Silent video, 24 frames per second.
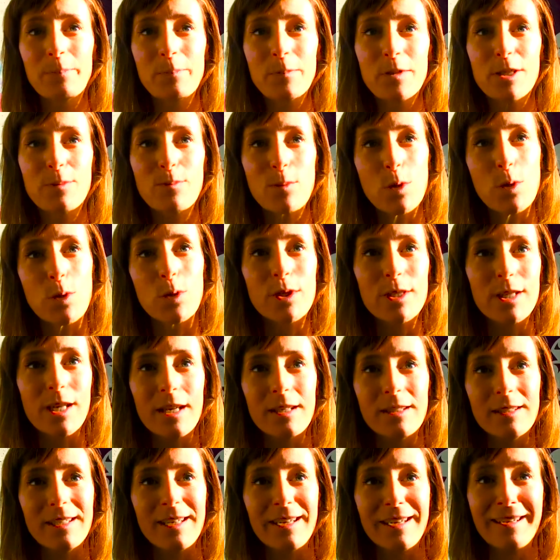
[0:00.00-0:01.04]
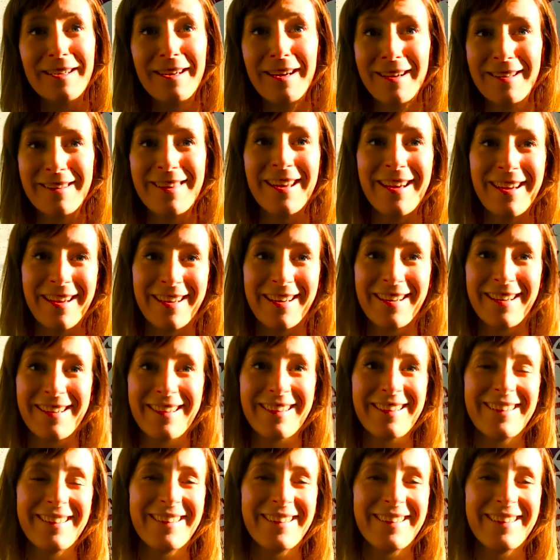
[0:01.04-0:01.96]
smooth sailing, I think.